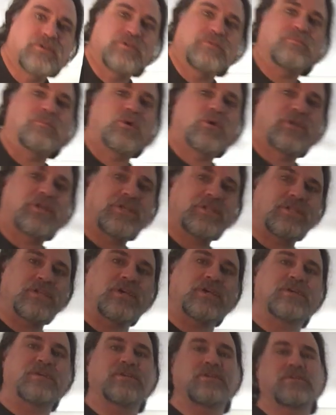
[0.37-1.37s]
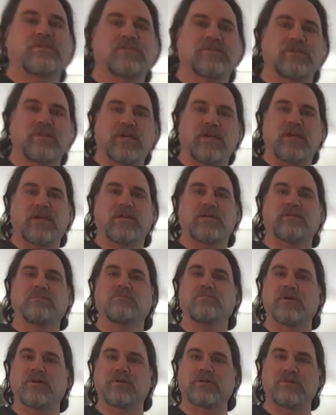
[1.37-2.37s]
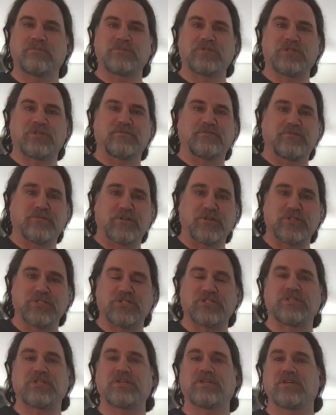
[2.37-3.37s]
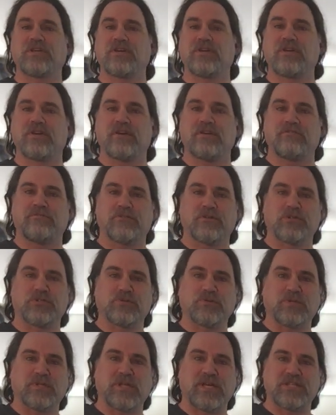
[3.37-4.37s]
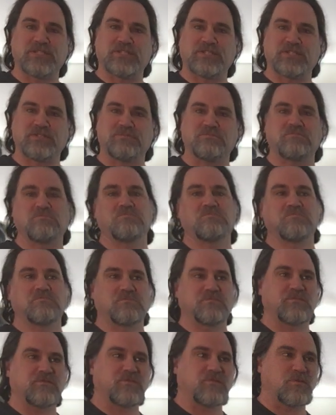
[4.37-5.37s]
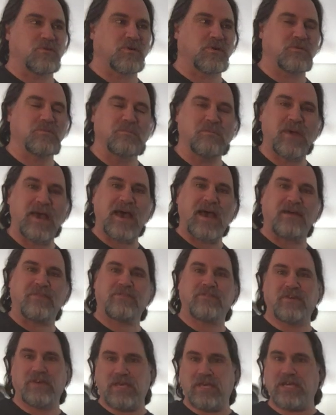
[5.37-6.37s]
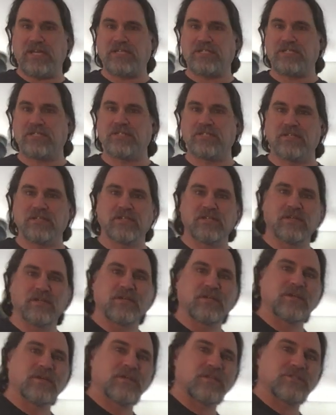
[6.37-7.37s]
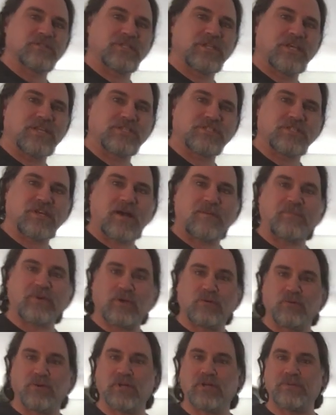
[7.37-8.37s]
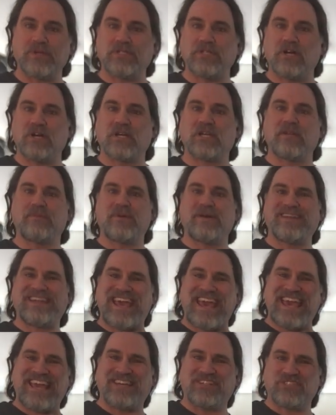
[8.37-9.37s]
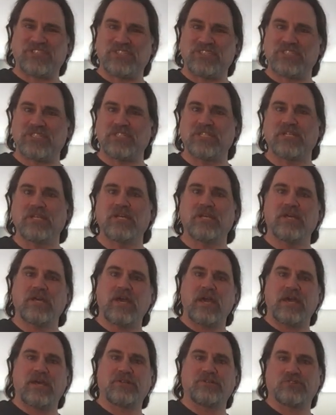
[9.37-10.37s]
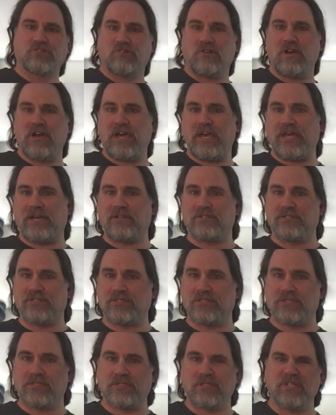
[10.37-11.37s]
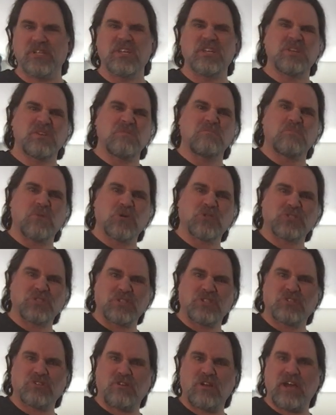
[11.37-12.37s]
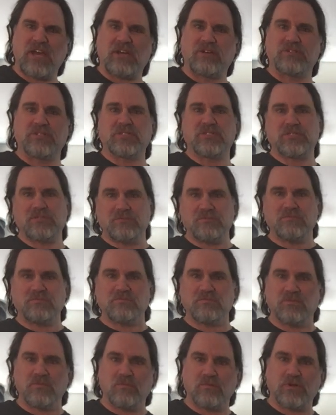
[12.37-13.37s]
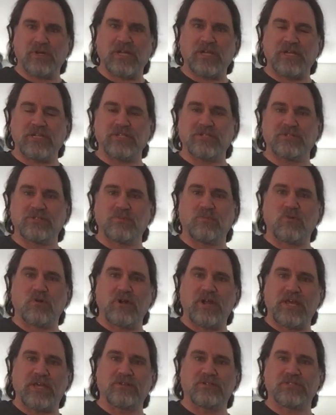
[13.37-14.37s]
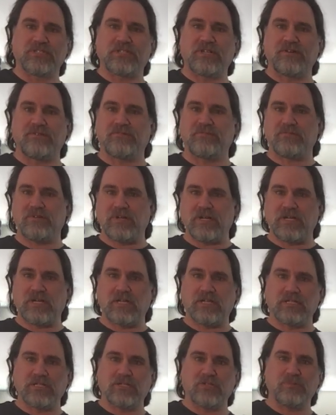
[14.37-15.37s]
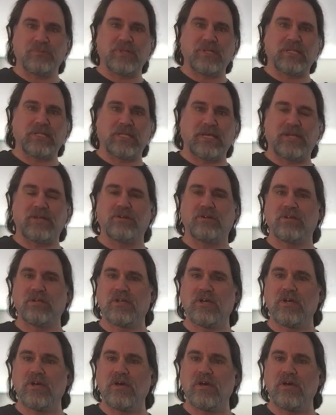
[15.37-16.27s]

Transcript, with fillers: Good morning and welcome to the first virtual lesson for Math 8. Today's topic we're going to be talking about angles and triangles, mostly triangles. We'll get into some more angle stuff uh, a little bit later,